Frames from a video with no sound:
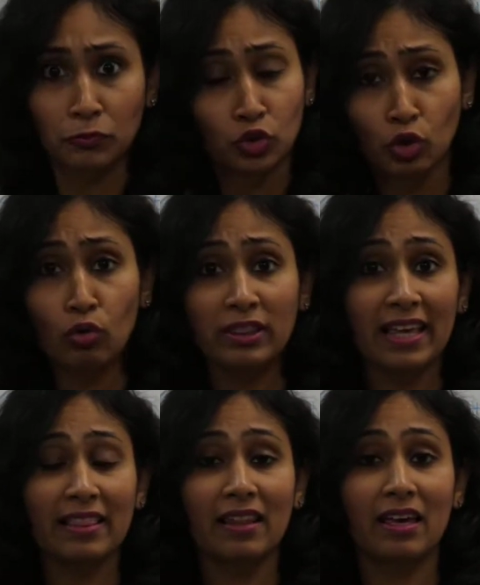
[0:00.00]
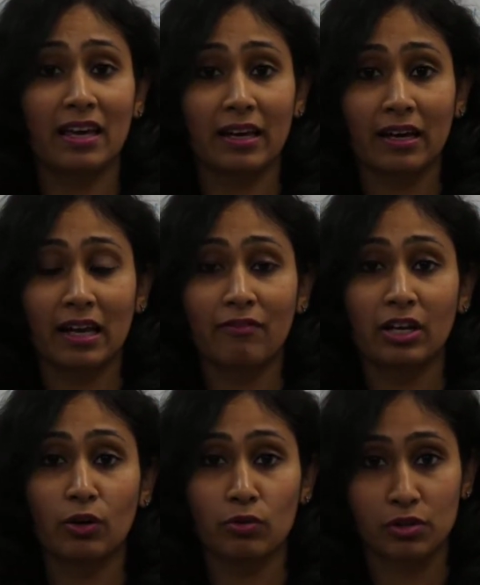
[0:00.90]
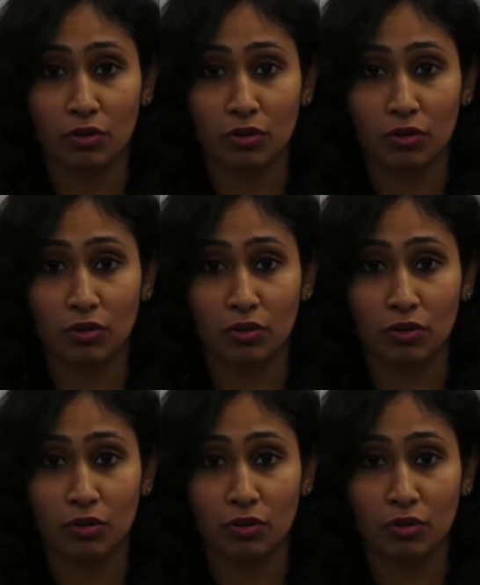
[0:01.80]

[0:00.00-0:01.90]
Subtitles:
Don't think that the hiragana video is